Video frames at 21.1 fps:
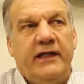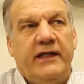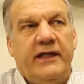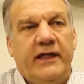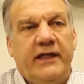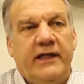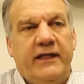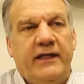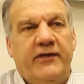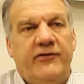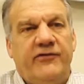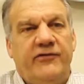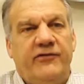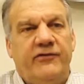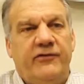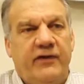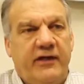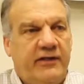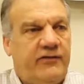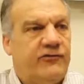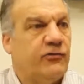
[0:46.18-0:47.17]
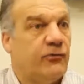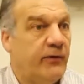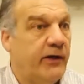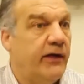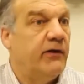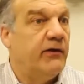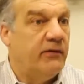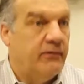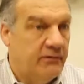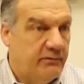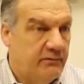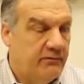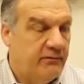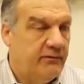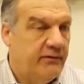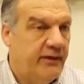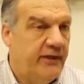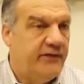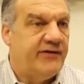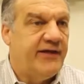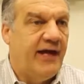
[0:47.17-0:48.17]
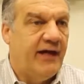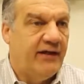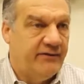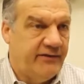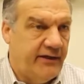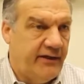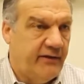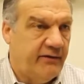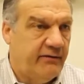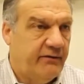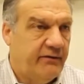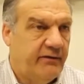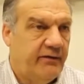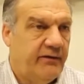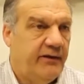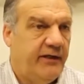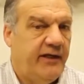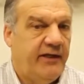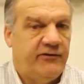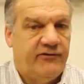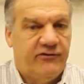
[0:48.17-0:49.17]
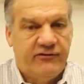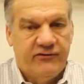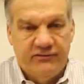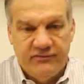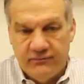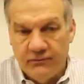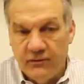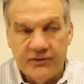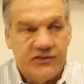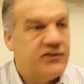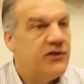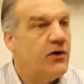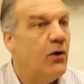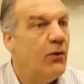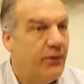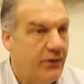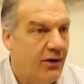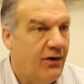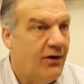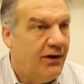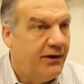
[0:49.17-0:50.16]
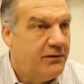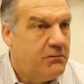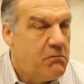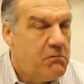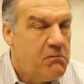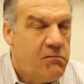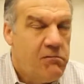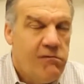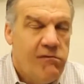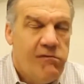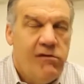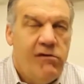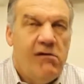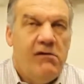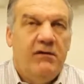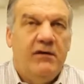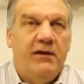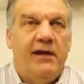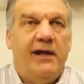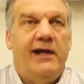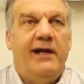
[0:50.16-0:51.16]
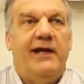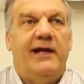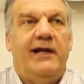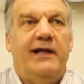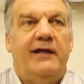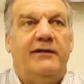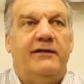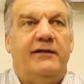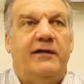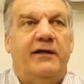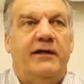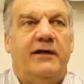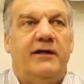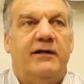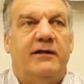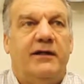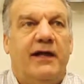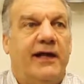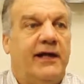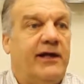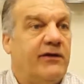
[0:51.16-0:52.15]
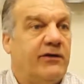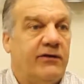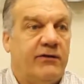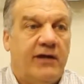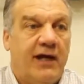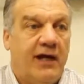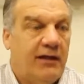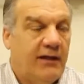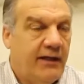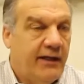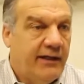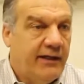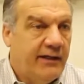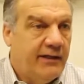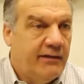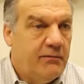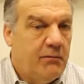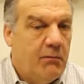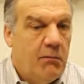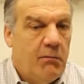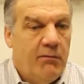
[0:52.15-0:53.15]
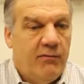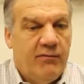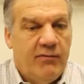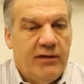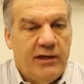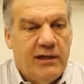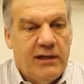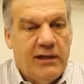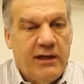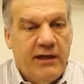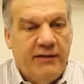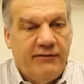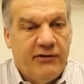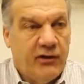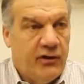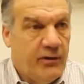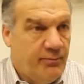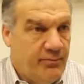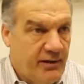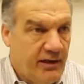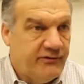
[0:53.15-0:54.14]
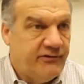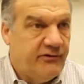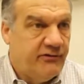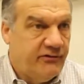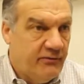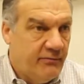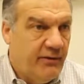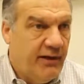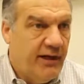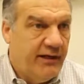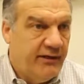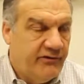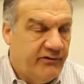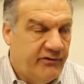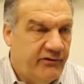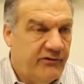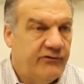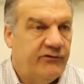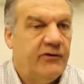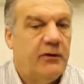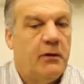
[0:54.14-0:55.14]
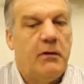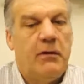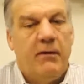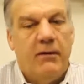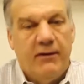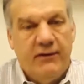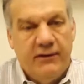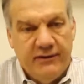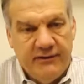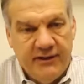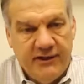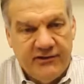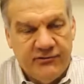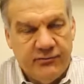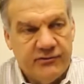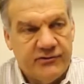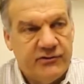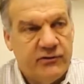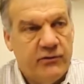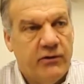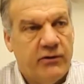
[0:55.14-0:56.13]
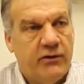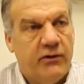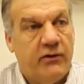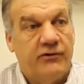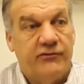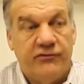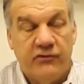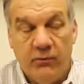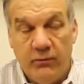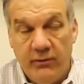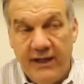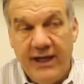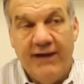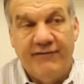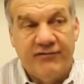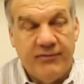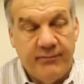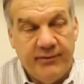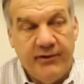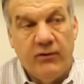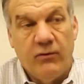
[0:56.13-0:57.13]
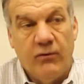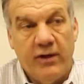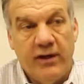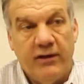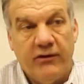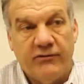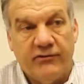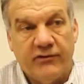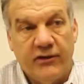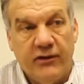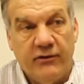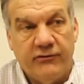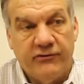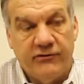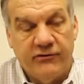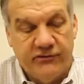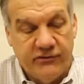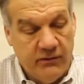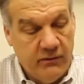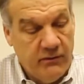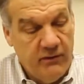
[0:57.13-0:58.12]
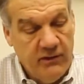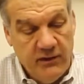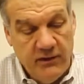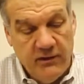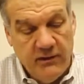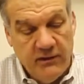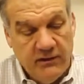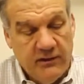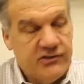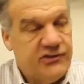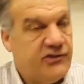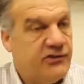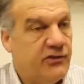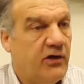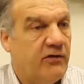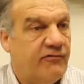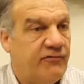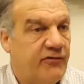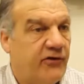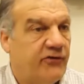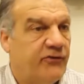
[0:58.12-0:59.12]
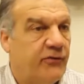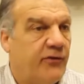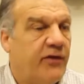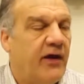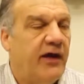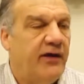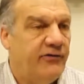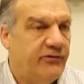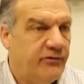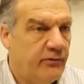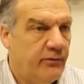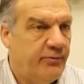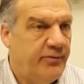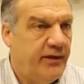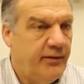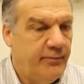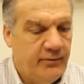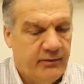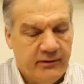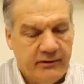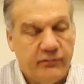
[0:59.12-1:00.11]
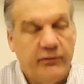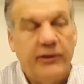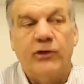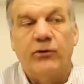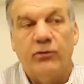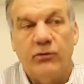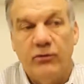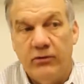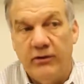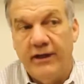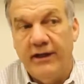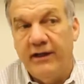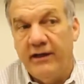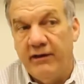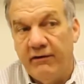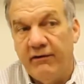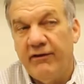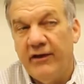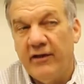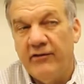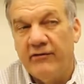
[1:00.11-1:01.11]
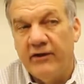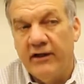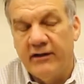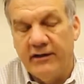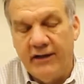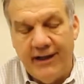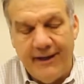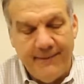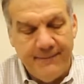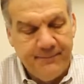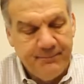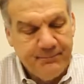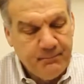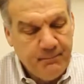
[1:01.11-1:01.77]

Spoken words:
It's real. It's out there. It's what's going on. And like it or not like it, and there are pluses and minuses, that's what's going on. So we have to be aware as coaches. So let's start first with high school people and recruiting and things like that.